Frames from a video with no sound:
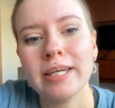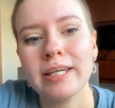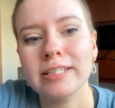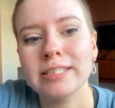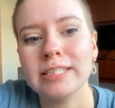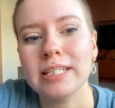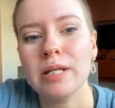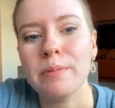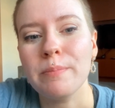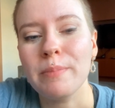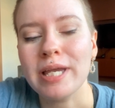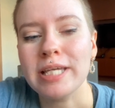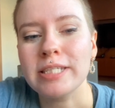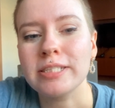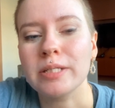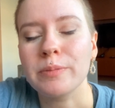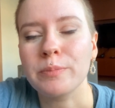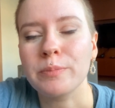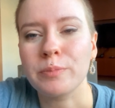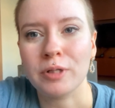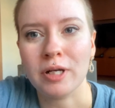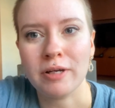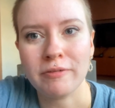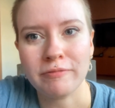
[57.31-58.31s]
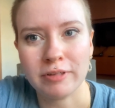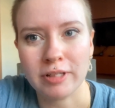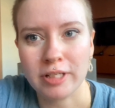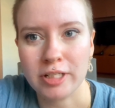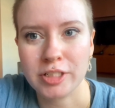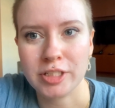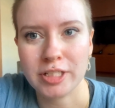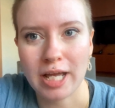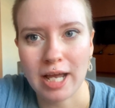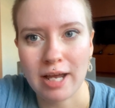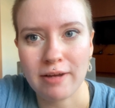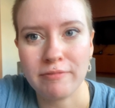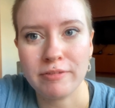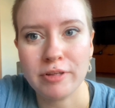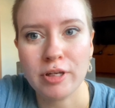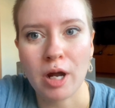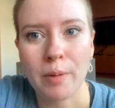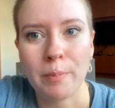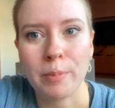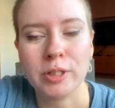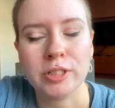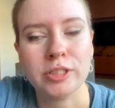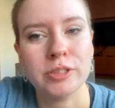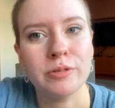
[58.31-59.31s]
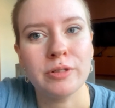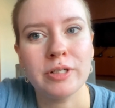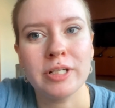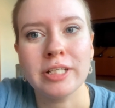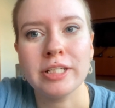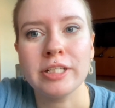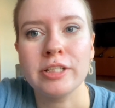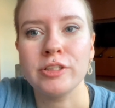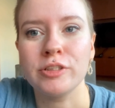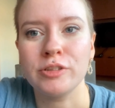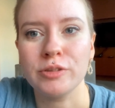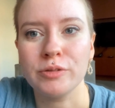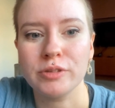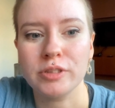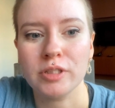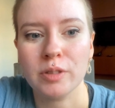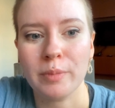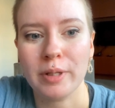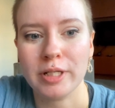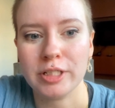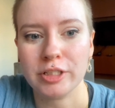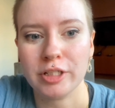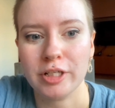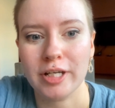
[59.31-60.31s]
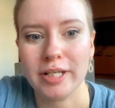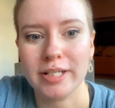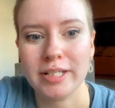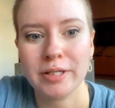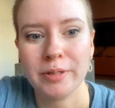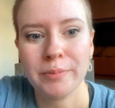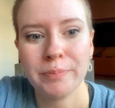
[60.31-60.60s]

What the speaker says: It's an amazing privilege to have the opportunity to do so much good.